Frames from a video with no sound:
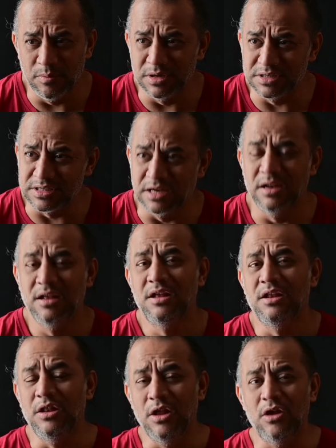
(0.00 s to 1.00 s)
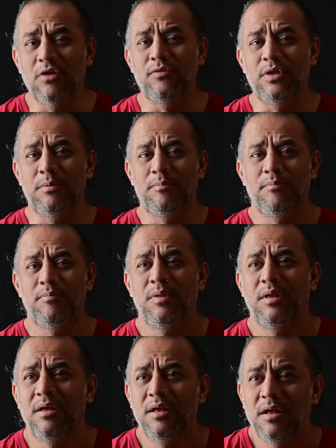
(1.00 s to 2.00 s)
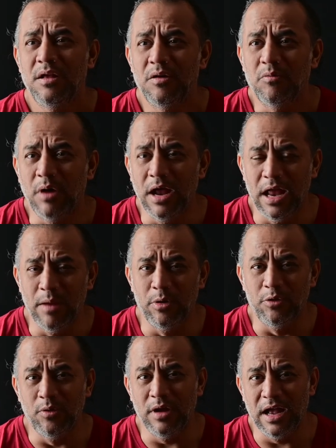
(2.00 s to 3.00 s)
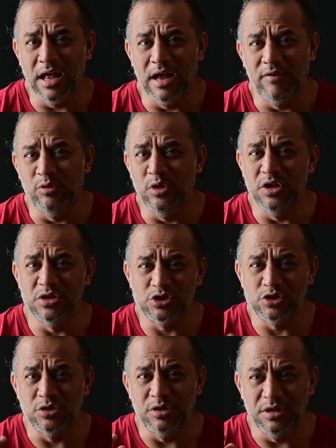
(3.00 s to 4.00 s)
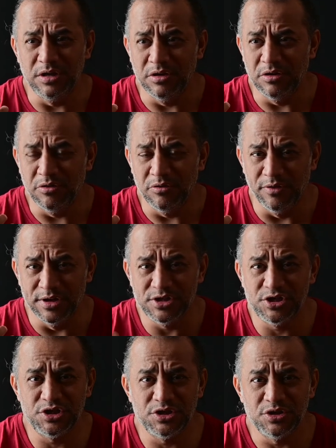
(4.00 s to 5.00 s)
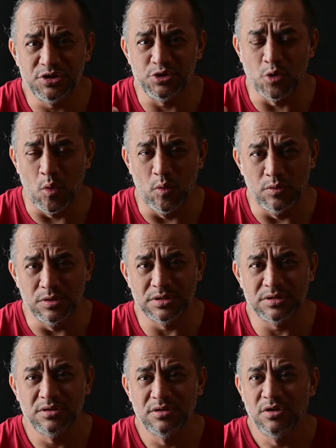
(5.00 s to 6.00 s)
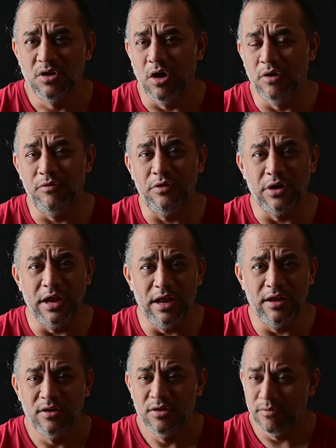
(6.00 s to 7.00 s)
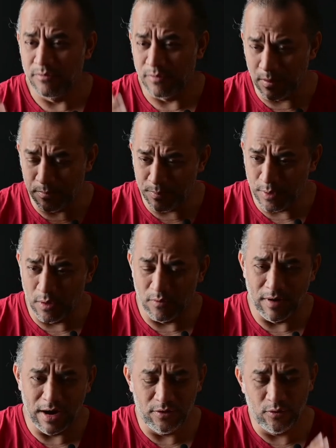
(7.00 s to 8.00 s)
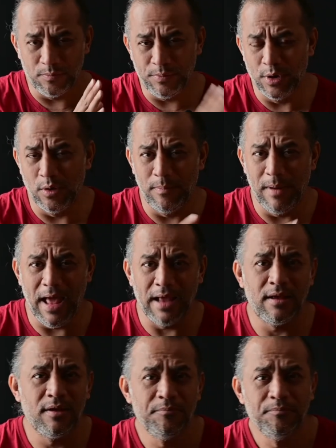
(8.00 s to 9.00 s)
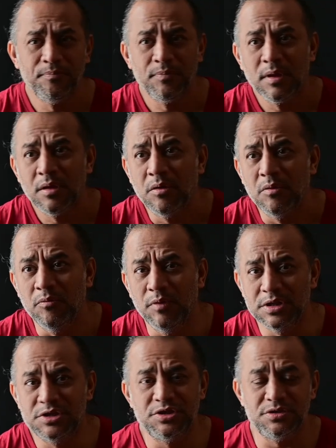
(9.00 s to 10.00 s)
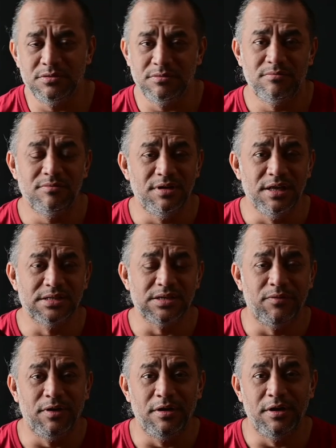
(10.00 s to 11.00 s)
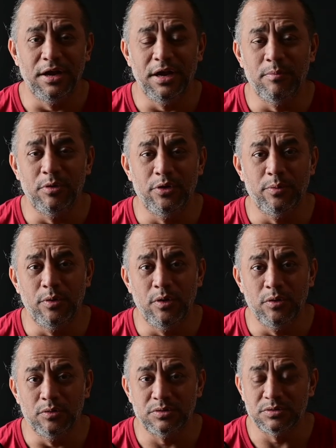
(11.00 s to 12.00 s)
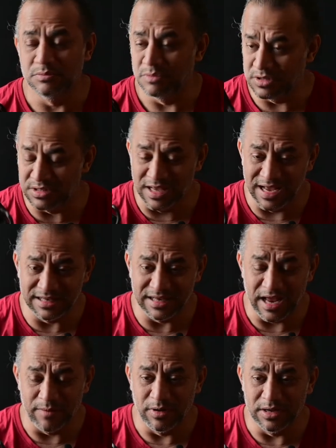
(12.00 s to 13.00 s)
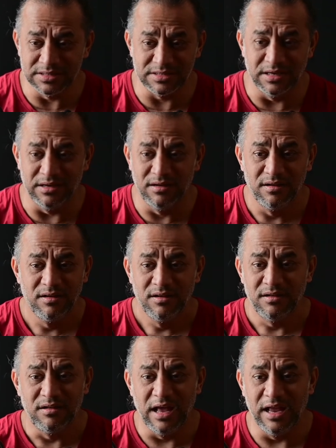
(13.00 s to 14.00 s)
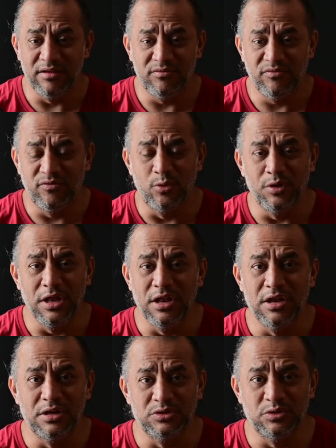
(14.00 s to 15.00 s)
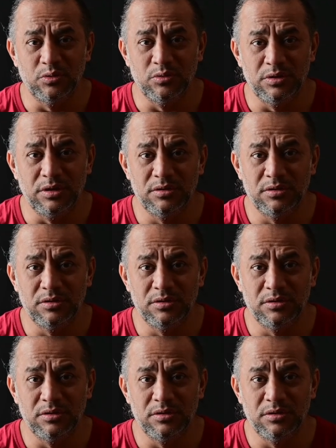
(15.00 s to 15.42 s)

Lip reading: but still none of them were able to have these rich tones of gray from pure white to pure black, which D700 able to produce. That camera is still like 14 years old.